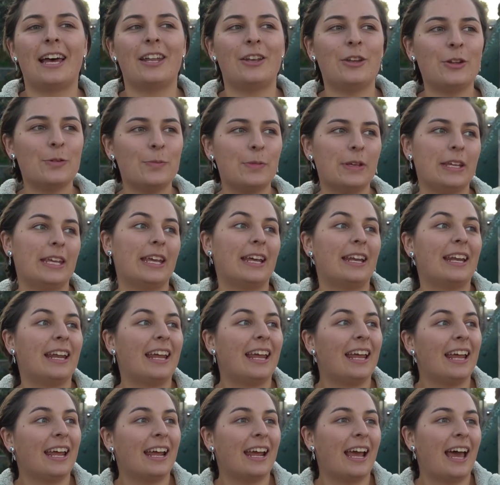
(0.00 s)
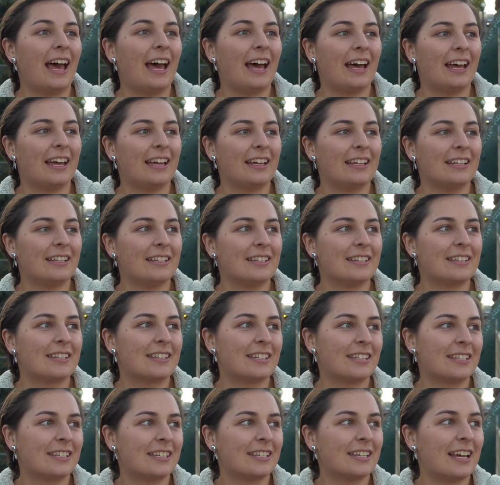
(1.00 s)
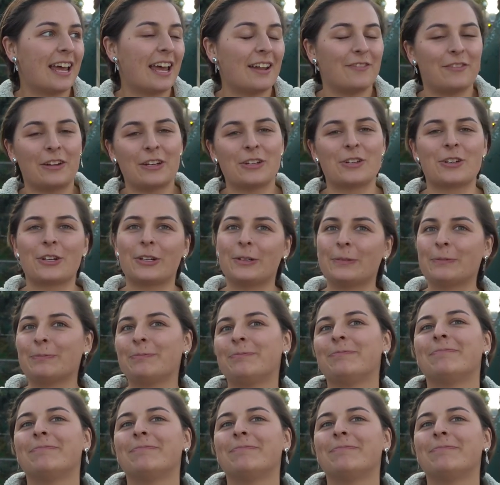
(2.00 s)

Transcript: a new beginning, and adventure.